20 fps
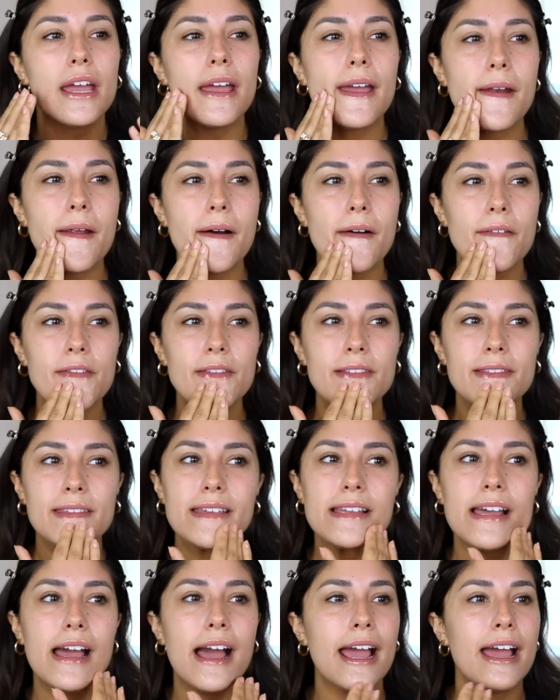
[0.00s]
And
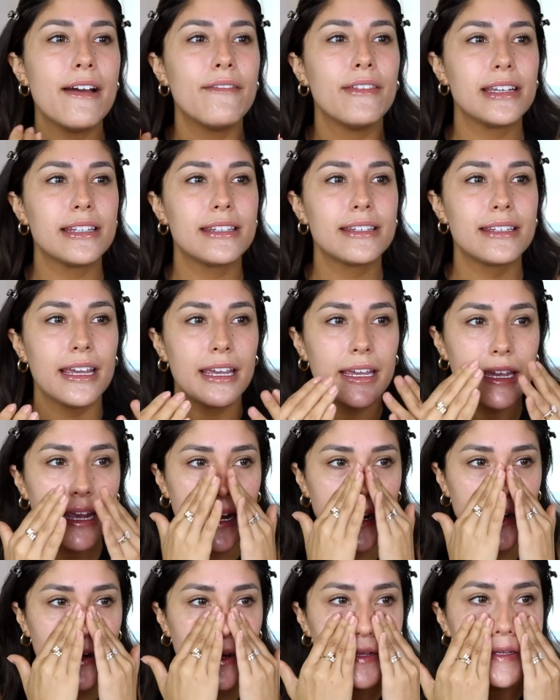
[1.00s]
obviously, I have like
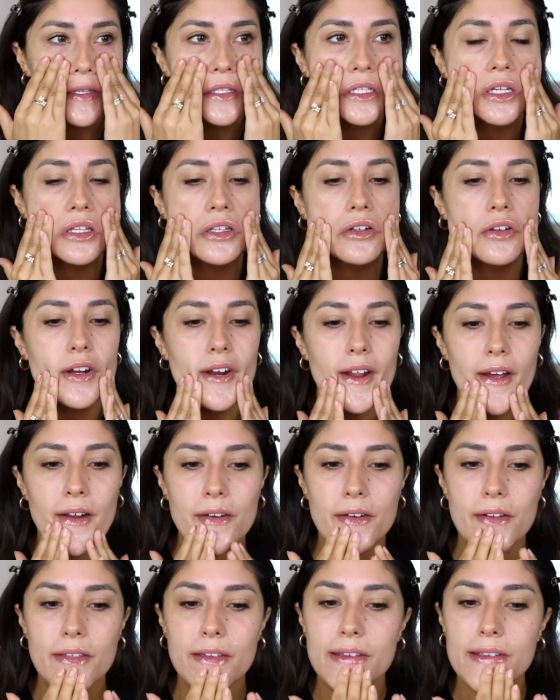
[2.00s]
skincare and sunscreen
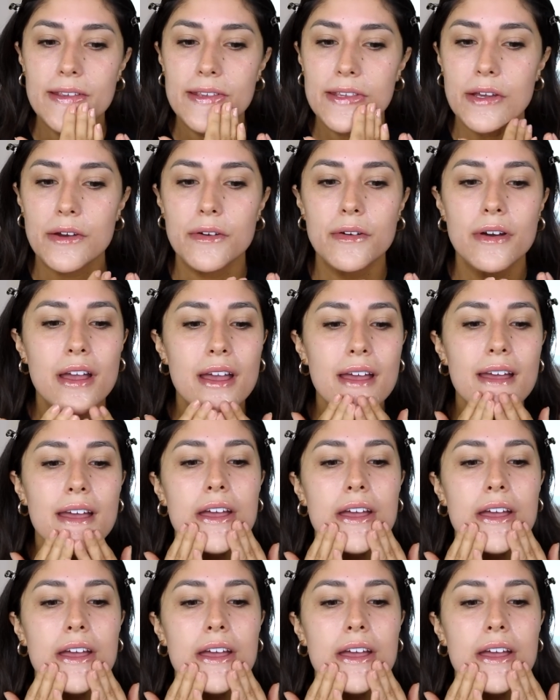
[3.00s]
under this, so